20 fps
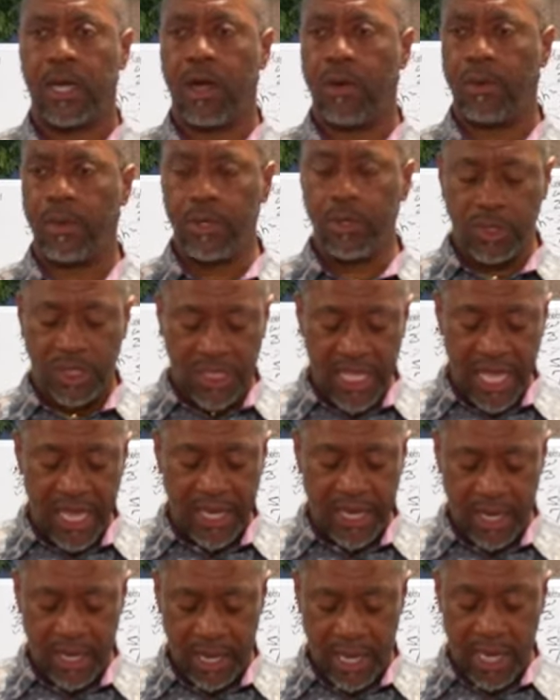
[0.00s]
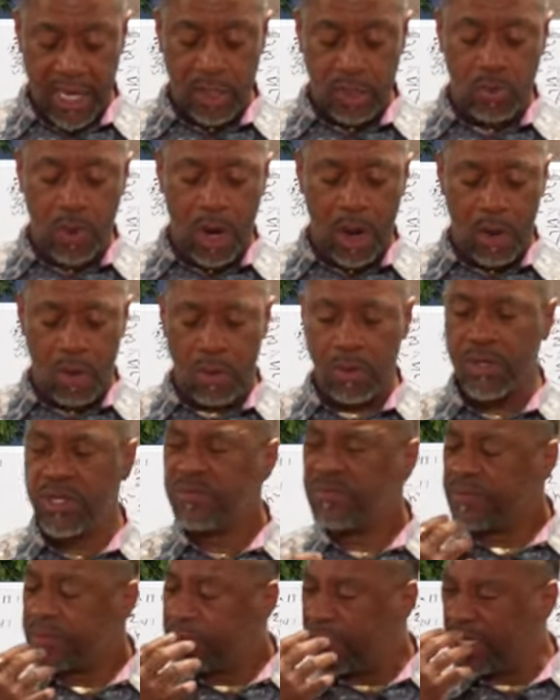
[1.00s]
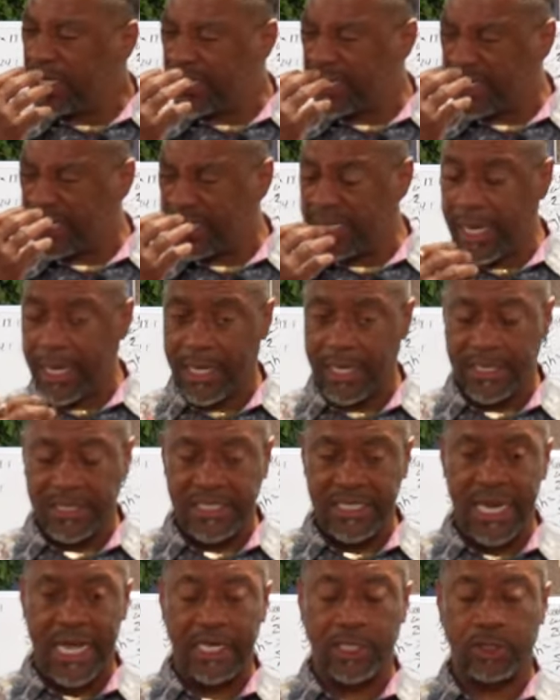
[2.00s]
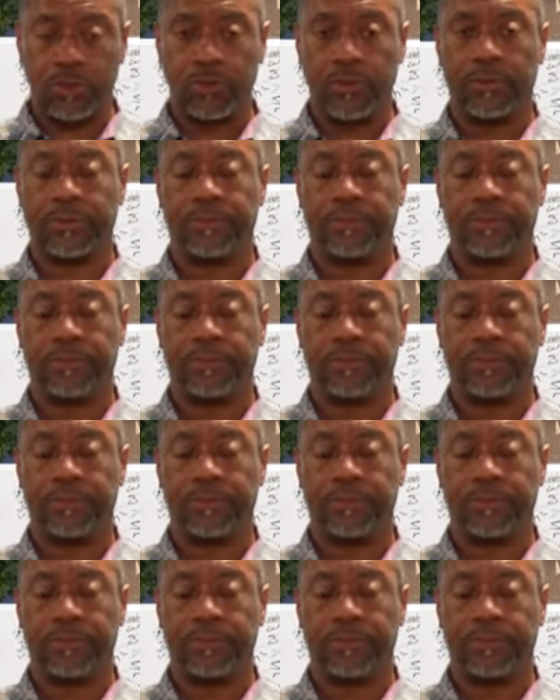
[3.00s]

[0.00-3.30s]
when you thinking and it's wrong, it's a stink in his nostril.